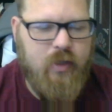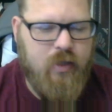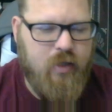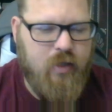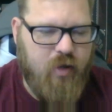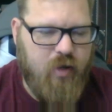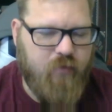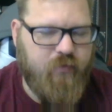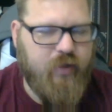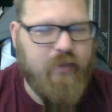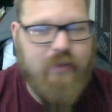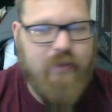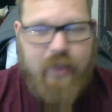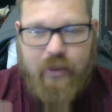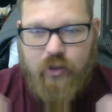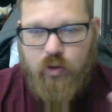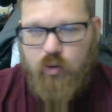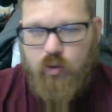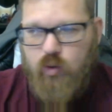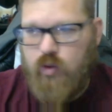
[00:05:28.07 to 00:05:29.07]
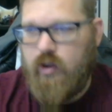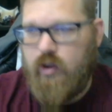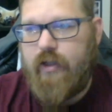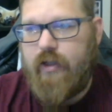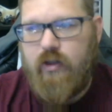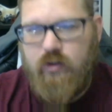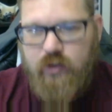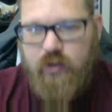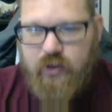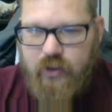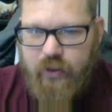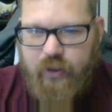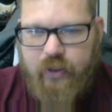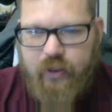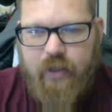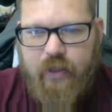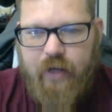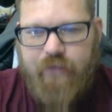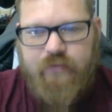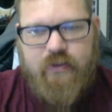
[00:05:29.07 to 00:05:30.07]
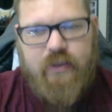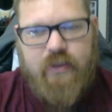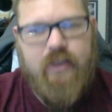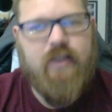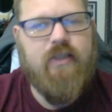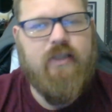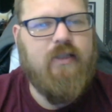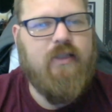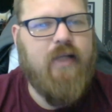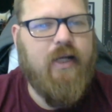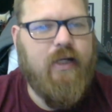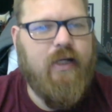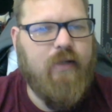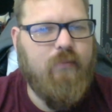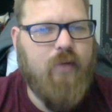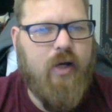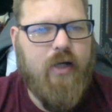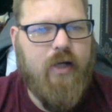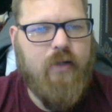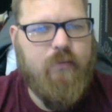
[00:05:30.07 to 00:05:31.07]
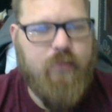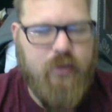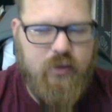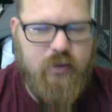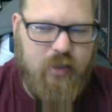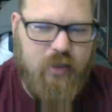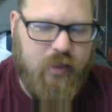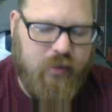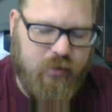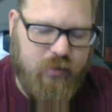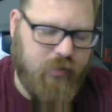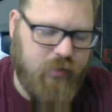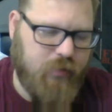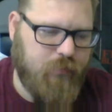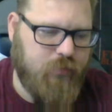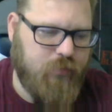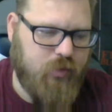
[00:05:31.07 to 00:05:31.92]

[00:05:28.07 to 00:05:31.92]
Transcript: events, I know Orlando City FC is getting behind them, the soccer team.